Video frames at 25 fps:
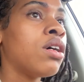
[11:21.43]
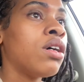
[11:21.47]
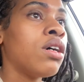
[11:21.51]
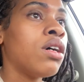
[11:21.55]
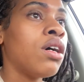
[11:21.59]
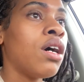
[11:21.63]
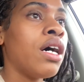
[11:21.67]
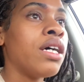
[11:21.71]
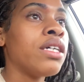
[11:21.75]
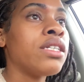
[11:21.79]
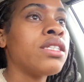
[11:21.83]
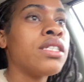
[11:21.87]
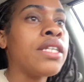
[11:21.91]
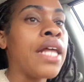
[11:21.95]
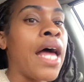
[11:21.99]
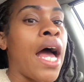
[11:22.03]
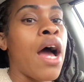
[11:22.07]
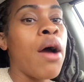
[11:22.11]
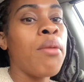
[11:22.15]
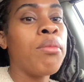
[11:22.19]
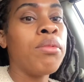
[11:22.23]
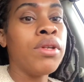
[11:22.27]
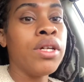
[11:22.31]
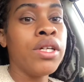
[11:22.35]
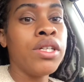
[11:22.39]

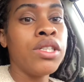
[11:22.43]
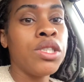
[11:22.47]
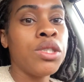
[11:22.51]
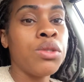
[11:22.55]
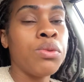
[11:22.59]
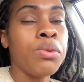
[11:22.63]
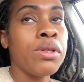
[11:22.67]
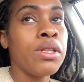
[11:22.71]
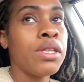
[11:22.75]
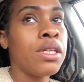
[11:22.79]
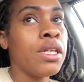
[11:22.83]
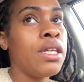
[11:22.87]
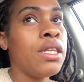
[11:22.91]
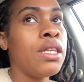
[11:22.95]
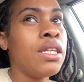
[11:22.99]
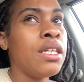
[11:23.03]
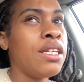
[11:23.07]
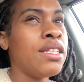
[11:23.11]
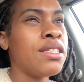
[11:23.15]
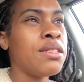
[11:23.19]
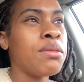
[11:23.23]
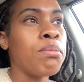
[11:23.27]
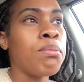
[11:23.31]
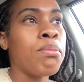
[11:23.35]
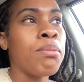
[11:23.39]
established within
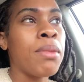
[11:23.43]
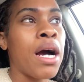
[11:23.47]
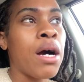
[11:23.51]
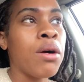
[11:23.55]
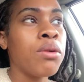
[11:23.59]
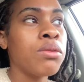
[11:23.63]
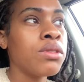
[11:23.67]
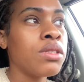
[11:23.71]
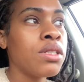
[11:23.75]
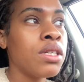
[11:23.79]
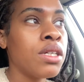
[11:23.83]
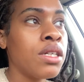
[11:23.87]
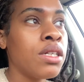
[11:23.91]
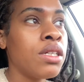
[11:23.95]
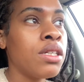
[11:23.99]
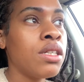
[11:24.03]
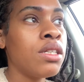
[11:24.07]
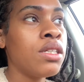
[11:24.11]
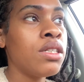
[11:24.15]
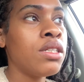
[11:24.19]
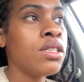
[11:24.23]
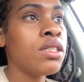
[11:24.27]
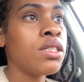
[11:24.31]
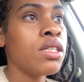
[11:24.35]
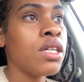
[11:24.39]
these
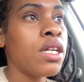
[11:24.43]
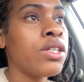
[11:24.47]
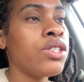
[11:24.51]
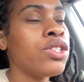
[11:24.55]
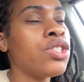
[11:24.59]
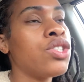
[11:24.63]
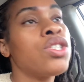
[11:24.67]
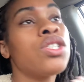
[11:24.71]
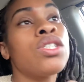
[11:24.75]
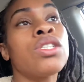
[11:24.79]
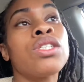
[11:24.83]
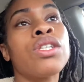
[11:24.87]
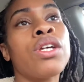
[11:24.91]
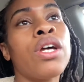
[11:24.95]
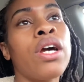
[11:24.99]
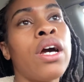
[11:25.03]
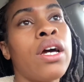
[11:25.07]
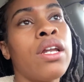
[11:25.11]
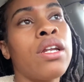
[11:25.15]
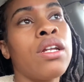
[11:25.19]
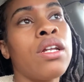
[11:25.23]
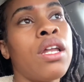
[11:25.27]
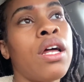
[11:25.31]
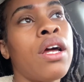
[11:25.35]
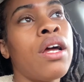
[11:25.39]
mountains, it's just
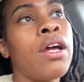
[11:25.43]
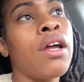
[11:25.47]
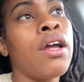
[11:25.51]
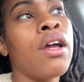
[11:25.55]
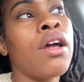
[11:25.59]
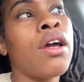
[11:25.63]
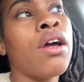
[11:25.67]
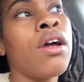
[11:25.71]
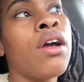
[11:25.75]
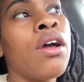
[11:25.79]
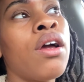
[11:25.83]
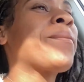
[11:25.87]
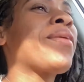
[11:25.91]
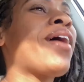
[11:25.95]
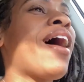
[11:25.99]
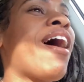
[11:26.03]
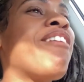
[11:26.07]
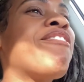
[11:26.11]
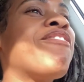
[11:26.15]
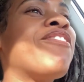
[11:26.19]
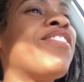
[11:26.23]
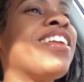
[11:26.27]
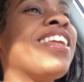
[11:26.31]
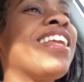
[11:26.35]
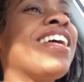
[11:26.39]
kind of like, I
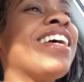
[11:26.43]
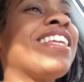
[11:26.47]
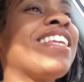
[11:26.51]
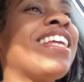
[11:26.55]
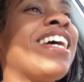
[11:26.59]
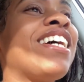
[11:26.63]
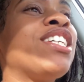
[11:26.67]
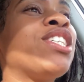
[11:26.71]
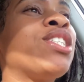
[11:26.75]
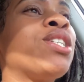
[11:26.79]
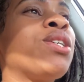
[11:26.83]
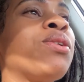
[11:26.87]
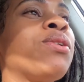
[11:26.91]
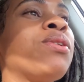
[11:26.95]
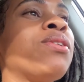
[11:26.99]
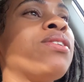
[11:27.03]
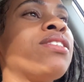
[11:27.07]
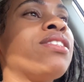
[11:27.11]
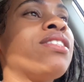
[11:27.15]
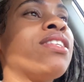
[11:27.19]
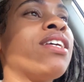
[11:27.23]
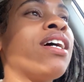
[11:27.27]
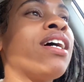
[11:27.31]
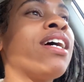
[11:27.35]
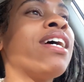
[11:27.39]
feel like that shows
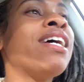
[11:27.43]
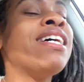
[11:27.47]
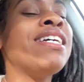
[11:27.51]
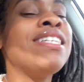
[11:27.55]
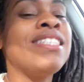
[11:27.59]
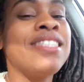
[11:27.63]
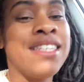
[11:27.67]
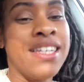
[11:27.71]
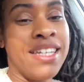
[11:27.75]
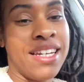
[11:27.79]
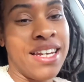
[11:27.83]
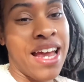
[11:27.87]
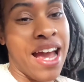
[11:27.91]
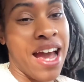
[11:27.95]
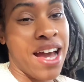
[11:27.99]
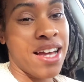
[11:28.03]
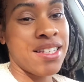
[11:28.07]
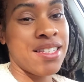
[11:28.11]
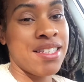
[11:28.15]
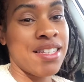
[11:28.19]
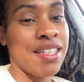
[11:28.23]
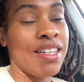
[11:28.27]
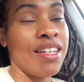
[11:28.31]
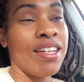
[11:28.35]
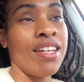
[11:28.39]
the
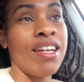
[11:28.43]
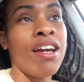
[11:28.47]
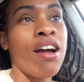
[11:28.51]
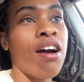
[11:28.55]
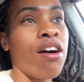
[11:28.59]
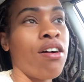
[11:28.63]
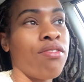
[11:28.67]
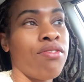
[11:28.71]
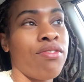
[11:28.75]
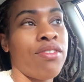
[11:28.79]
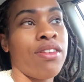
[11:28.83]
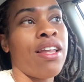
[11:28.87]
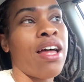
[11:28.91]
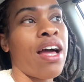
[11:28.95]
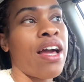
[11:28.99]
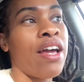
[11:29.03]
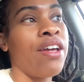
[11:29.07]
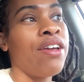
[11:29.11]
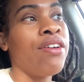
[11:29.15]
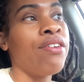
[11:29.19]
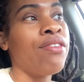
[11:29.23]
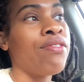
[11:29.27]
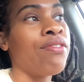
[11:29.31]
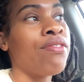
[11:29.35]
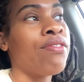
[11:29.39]
tenacity of
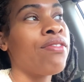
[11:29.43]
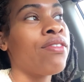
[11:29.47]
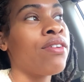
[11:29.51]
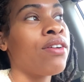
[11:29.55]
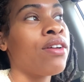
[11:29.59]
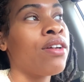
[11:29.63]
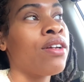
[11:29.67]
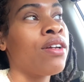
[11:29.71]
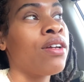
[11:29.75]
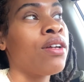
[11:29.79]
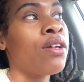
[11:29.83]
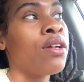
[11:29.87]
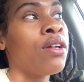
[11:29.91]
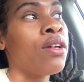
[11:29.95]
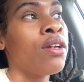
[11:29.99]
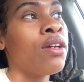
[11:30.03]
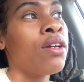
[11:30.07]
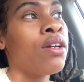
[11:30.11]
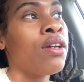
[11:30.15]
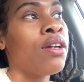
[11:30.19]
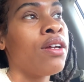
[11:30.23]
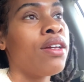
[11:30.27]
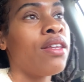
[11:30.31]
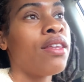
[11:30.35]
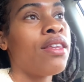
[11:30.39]
life.
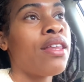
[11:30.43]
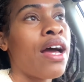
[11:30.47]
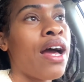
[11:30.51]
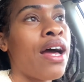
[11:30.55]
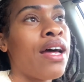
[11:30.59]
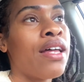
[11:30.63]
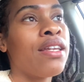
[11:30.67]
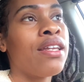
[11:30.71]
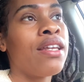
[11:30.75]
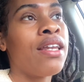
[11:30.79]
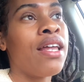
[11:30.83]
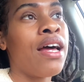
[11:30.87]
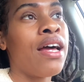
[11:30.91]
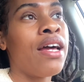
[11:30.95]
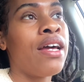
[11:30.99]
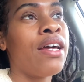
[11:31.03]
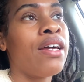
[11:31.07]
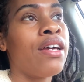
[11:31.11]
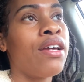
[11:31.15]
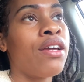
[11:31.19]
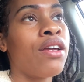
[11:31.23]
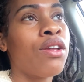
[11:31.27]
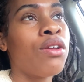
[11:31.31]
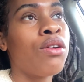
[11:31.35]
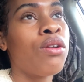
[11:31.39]
That, like,
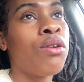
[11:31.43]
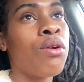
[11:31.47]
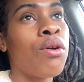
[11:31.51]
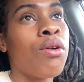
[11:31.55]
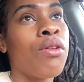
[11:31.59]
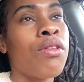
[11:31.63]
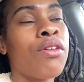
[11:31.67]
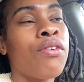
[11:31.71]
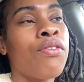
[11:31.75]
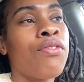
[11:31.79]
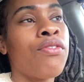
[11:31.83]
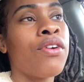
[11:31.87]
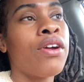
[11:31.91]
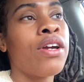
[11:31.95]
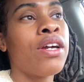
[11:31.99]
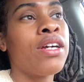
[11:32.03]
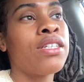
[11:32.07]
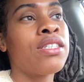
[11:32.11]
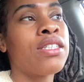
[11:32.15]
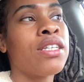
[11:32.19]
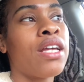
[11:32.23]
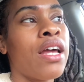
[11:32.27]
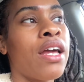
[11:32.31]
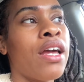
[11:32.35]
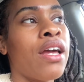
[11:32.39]
you know the
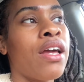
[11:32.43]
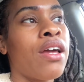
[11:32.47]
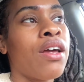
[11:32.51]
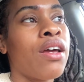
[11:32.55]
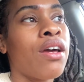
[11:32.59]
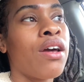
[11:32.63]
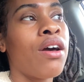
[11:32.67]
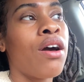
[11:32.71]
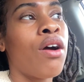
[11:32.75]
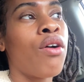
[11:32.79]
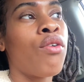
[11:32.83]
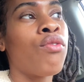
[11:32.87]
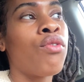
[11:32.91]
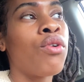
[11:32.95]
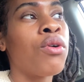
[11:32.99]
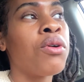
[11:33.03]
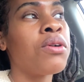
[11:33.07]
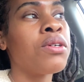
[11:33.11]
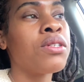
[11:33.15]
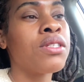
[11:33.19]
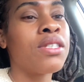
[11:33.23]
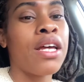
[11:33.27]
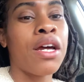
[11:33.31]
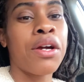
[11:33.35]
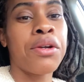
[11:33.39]
phrase like a
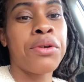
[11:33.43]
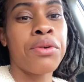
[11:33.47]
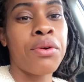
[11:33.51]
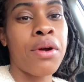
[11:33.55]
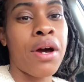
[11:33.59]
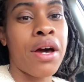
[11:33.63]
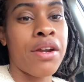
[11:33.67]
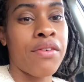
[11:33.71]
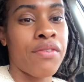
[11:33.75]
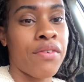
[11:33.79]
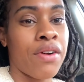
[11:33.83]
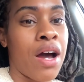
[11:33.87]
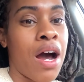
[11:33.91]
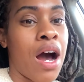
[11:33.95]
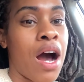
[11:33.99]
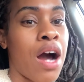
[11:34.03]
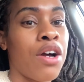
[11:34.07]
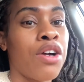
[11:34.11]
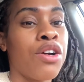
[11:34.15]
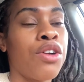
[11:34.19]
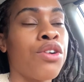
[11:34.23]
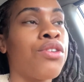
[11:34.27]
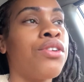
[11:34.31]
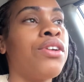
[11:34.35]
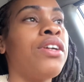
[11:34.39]
rose that grew out of
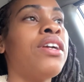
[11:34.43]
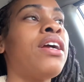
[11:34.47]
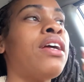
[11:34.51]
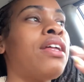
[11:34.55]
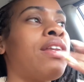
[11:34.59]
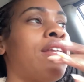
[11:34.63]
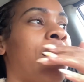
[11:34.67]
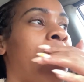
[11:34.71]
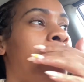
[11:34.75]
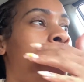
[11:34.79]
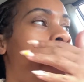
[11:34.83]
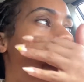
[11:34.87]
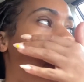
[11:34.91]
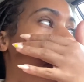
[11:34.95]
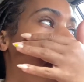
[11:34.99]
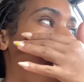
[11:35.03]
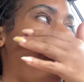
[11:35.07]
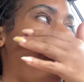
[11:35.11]
concrete, like